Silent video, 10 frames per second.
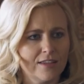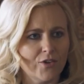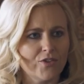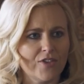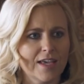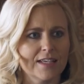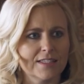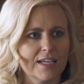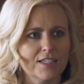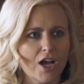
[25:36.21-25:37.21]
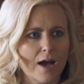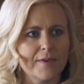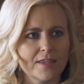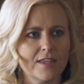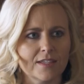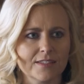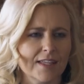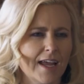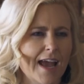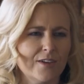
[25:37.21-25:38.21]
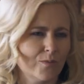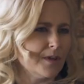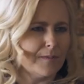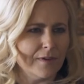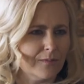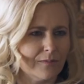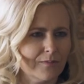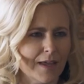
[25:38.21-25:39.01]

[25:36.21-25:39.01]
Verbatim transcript: you know things and it taught me things that i hadn't really been